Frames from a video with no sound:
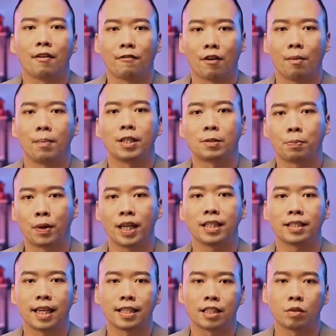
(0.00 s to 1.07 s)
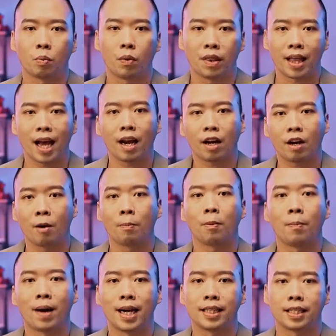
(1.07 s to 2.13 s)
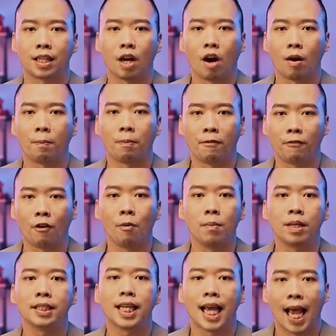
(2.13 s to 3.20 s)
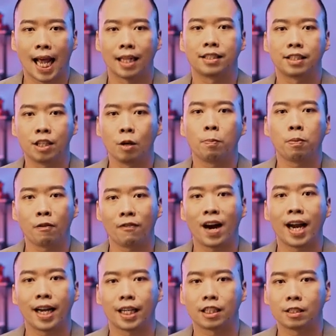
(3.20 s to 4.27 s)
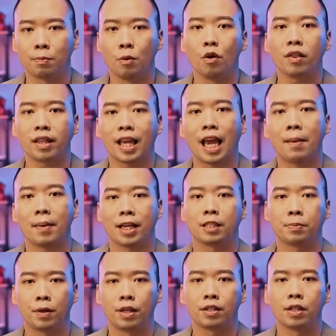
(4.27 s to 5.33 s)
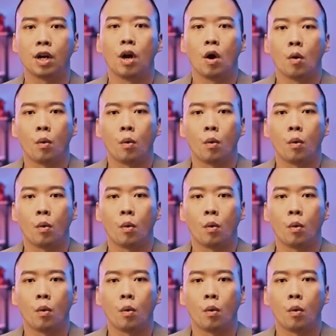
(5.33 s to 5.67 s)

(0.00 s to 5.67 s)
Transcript: from its predecessors without compromising on performance and still providing smooth gaming experience